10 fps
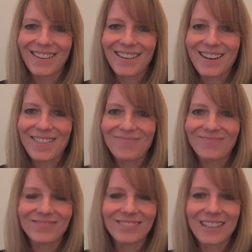
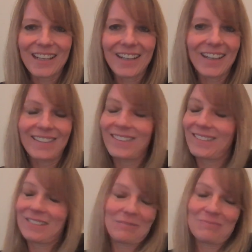And
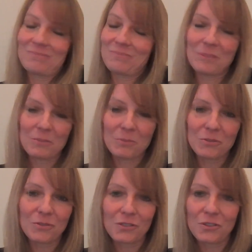that's been
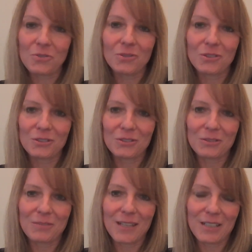proven true
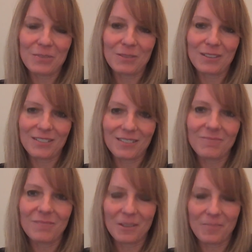also in my
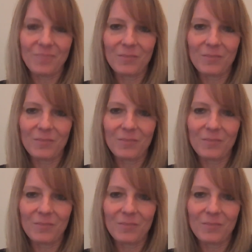experience. Yeah.